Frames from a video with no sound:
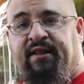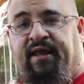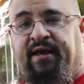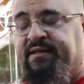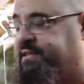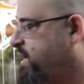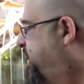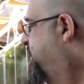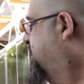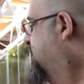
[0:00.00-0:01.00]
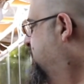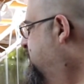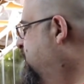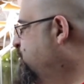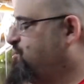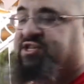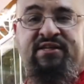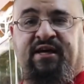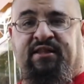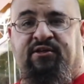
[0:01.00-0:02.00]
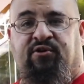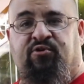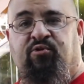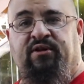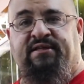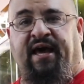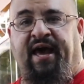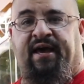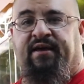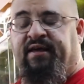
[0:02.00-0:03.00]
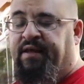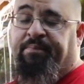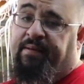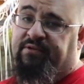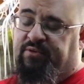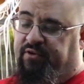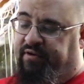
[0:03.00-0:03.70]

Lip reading: and Leia's tank. Just because I think they're cool as heck. And they probably do a